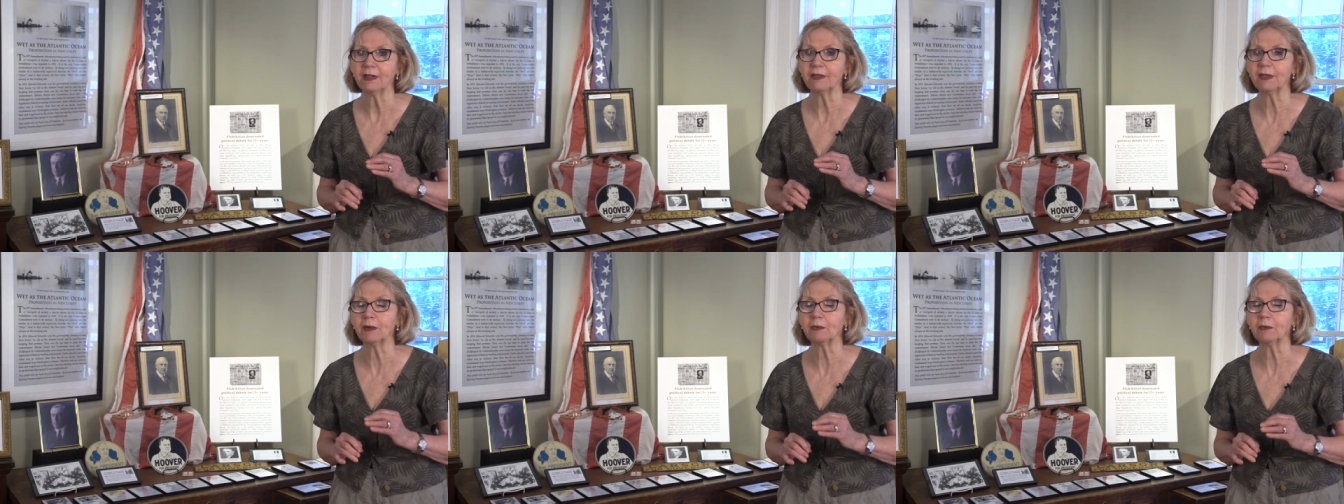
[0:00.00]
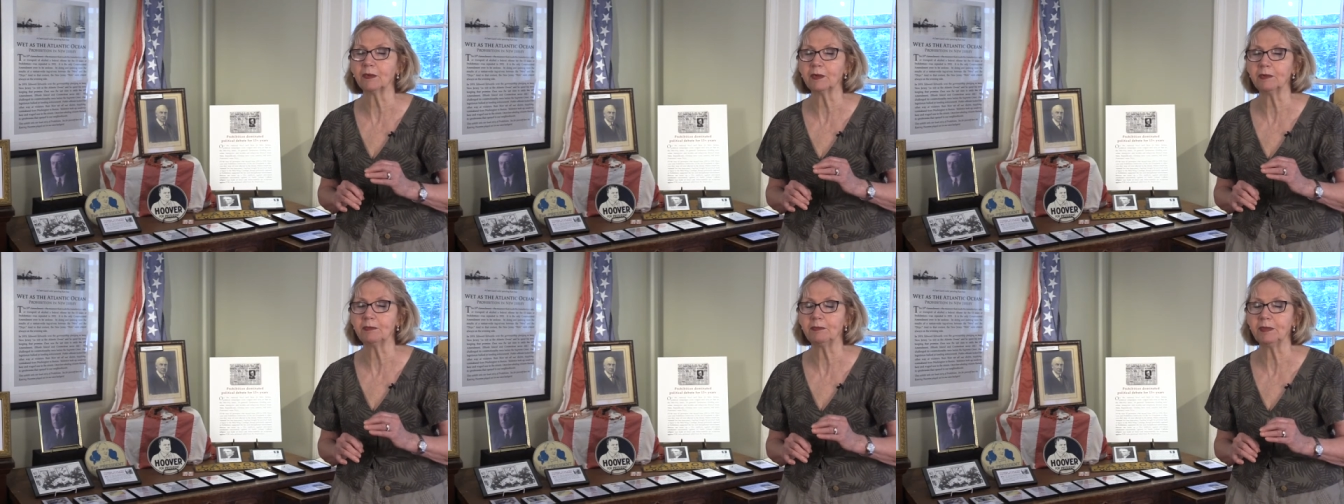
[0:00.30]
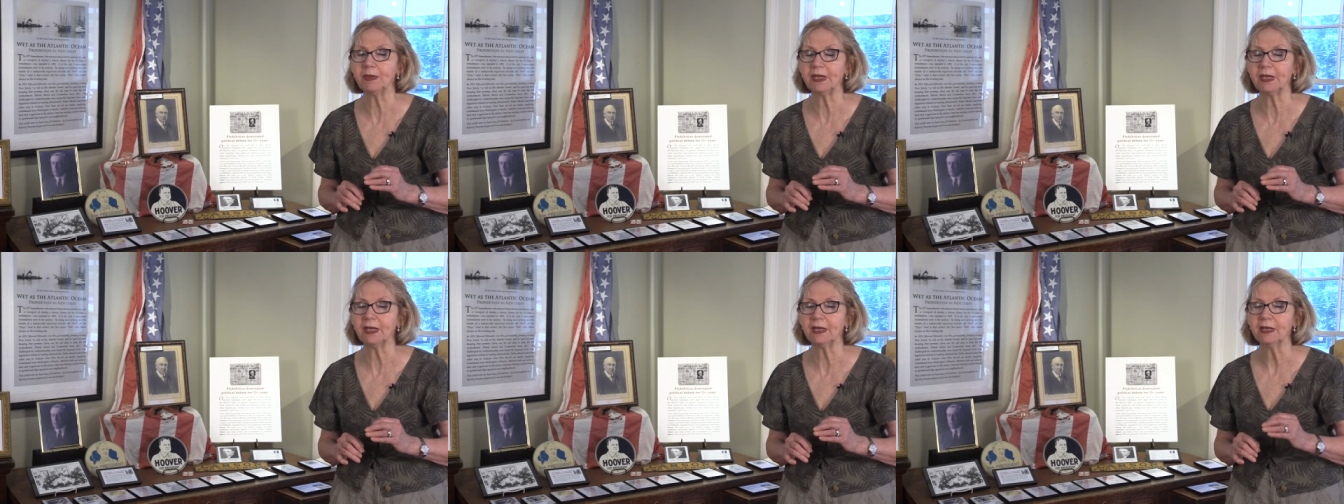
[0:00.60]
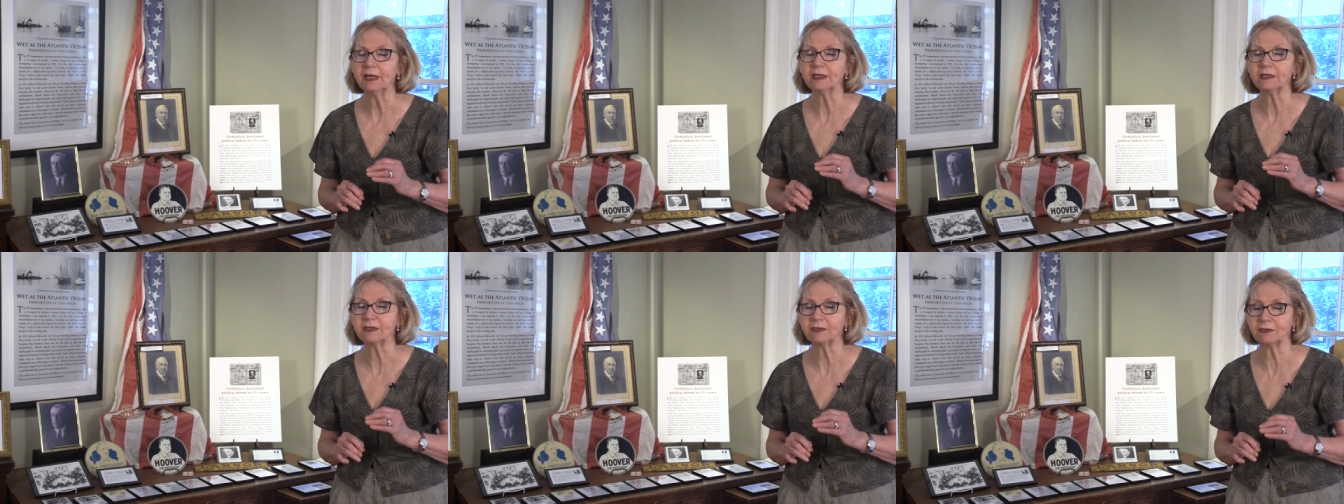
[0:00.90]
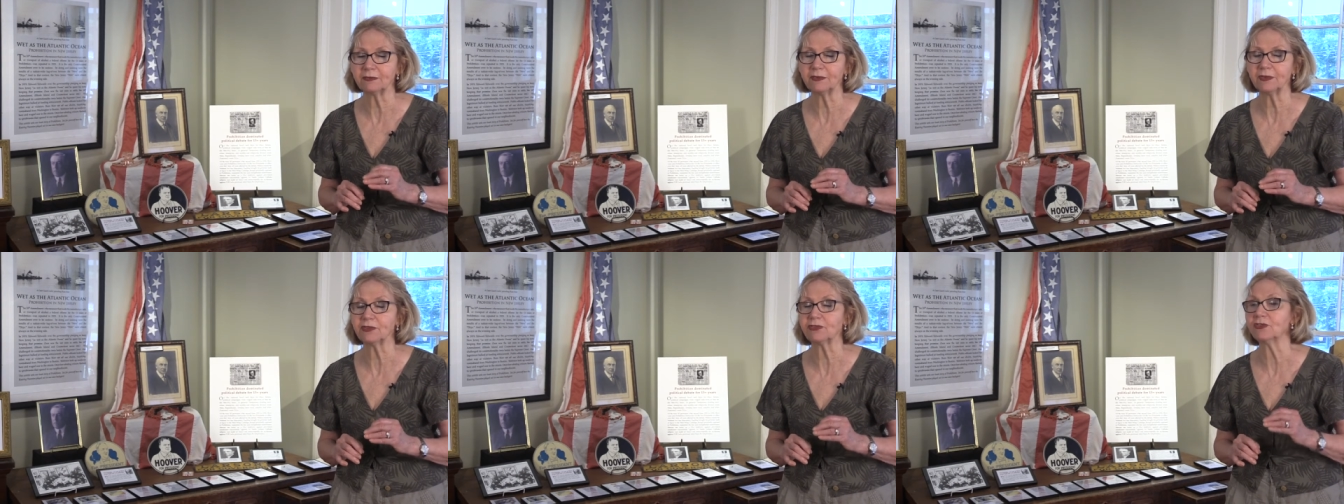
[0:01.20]
that would be
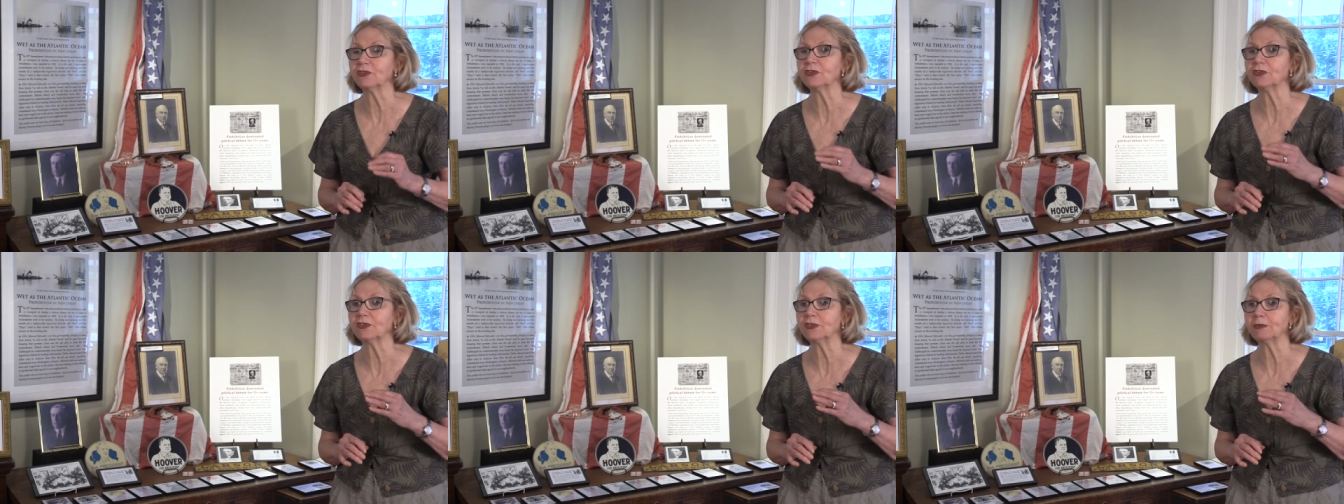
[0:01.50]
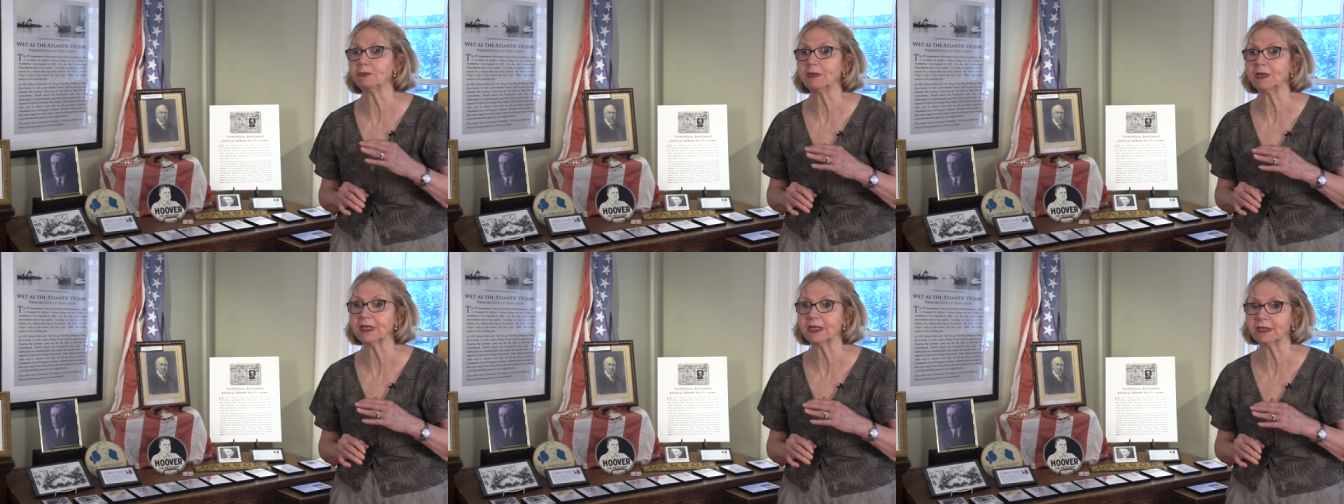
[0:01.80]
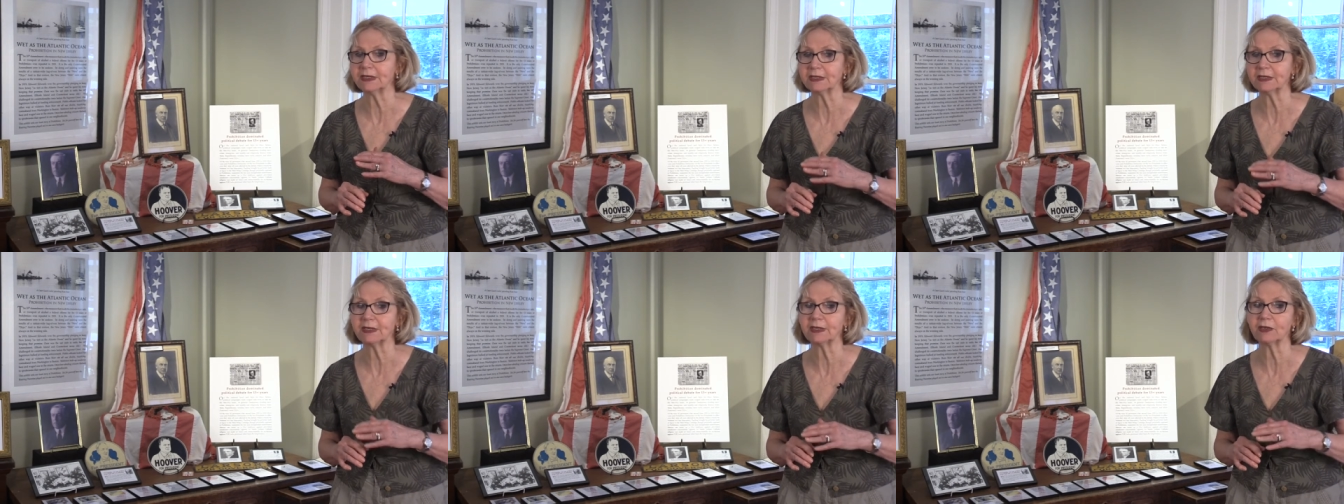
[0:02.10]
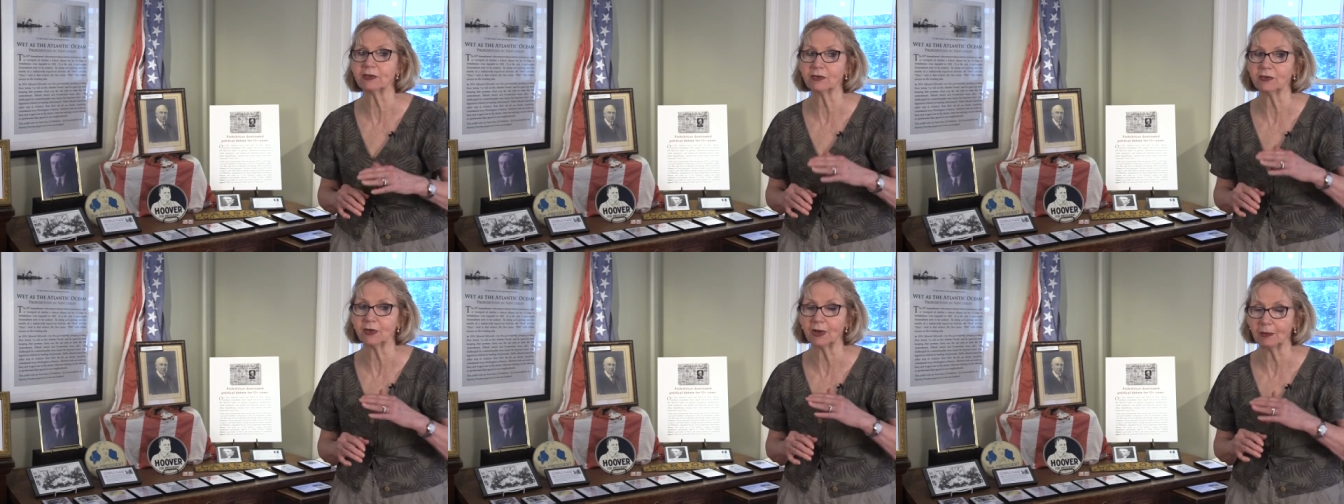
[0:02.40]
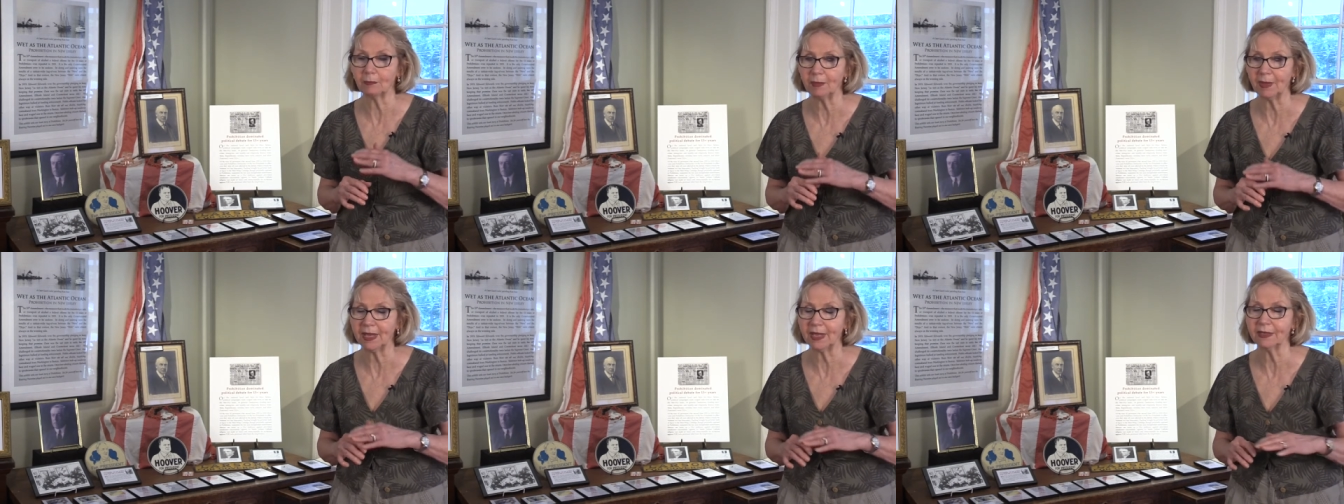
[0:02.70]
sufficient to be considered
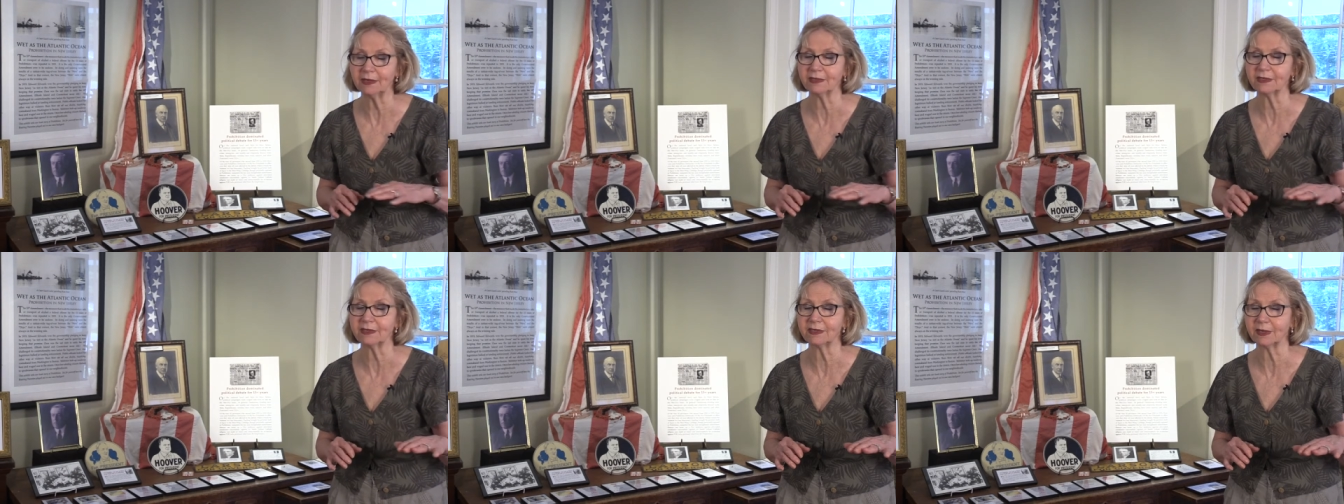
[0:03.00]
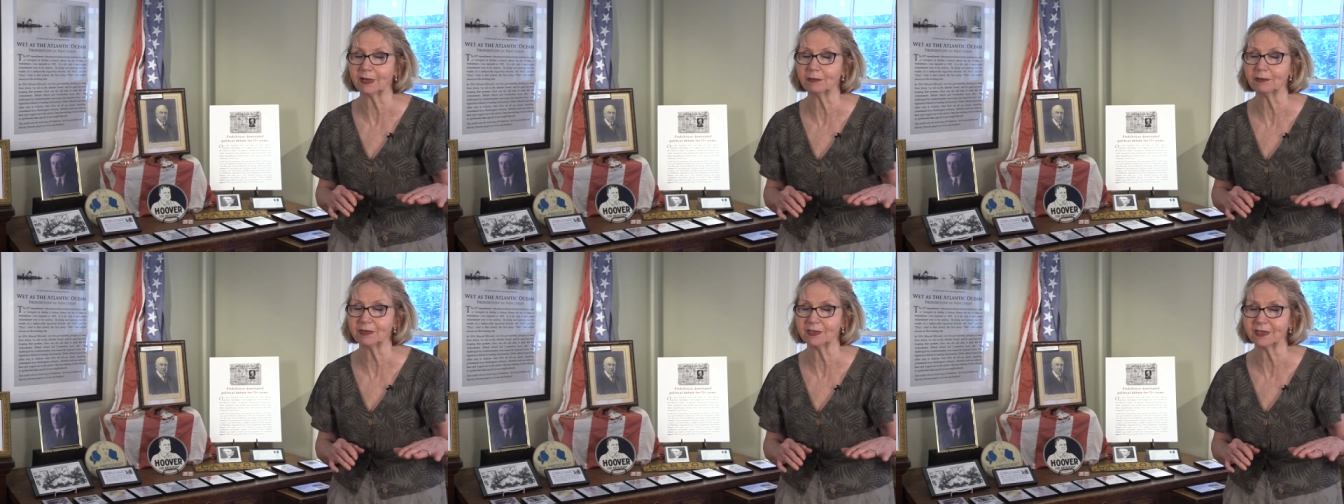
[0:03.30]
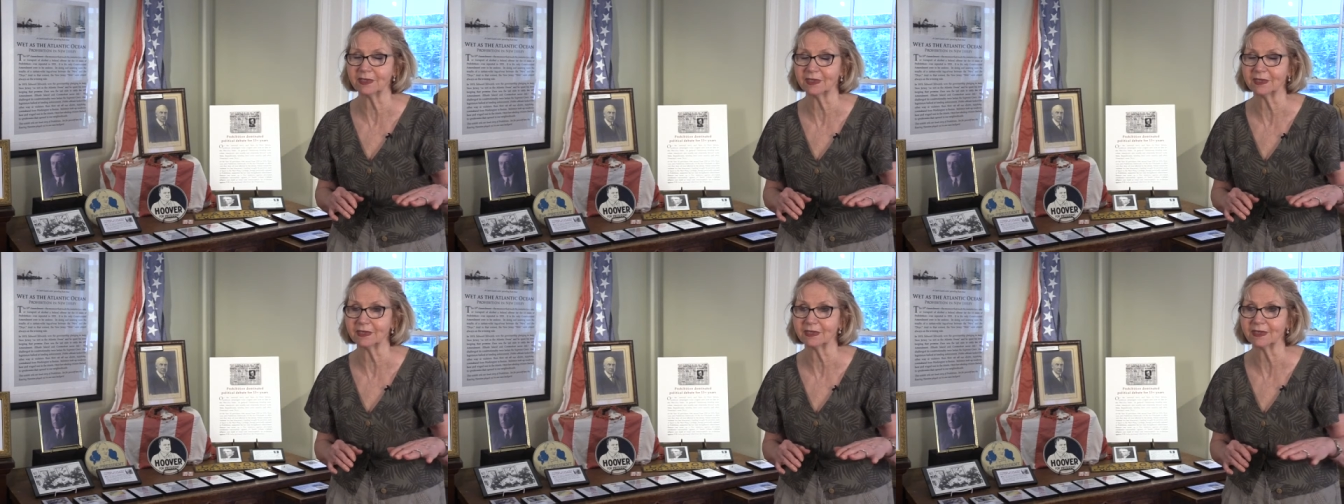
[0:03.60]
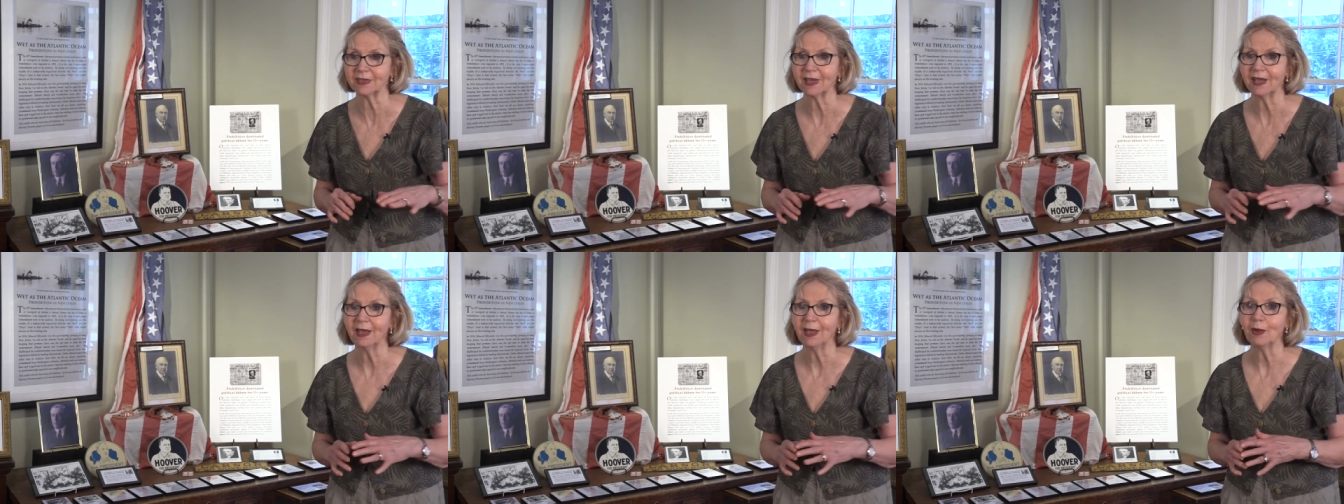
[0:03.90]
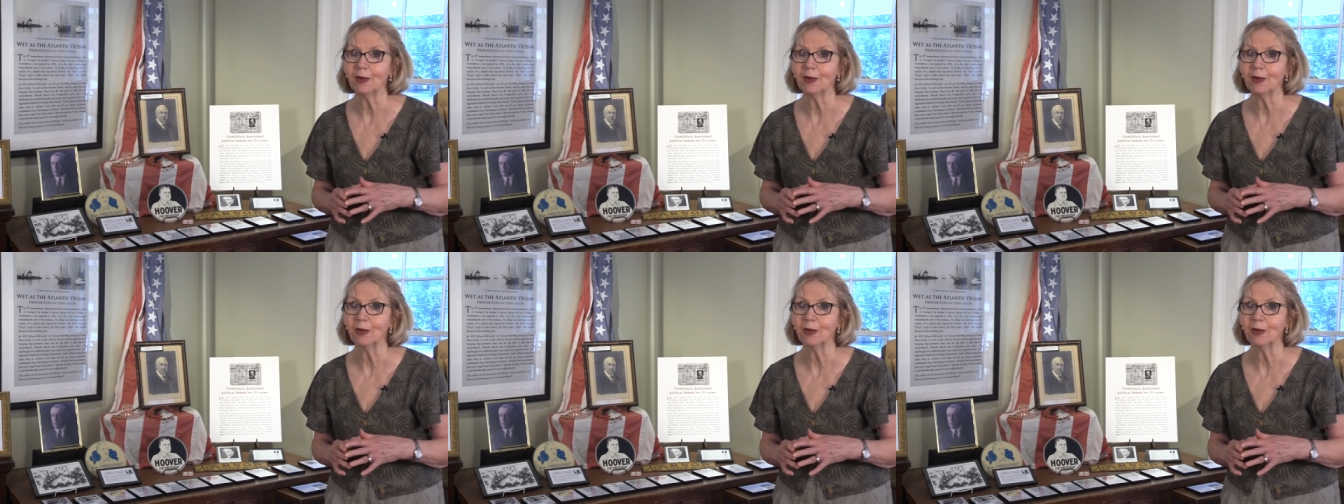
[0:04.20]
a banned substance,